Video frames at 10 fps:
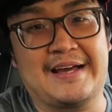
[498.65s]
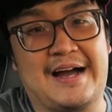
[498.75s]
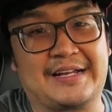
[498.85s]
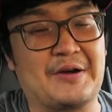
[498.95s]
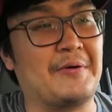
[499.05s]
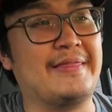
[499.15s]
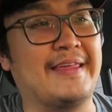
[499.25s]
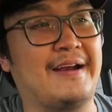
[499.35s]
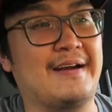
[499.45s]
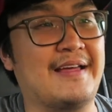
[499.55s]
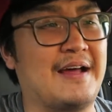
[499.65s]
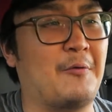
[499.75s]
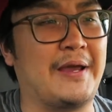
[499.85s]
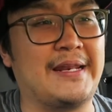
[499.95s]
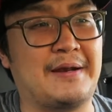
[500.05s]
I go in there and I
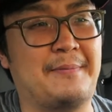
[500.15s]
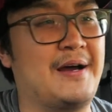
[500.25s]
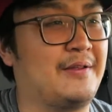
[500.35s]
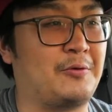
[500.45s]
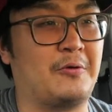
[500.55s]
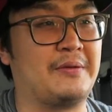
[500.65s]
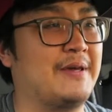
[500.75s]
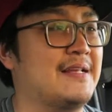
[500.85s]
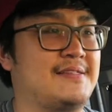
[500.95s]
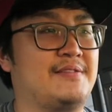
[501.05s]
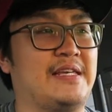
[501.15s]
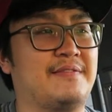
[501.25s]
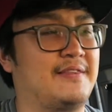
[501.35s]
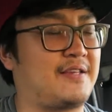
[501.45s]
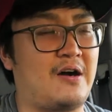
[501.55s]
waited about 20 minutes to
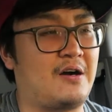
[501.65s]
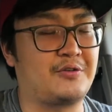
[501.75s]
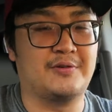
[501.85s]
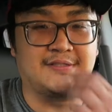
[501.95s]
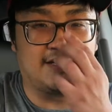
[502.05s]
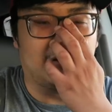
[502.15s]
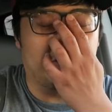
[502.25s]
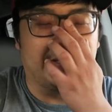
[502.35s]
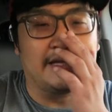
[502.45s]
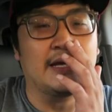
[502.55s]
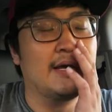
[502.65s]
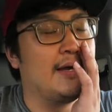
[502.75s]
even talk to a salesman,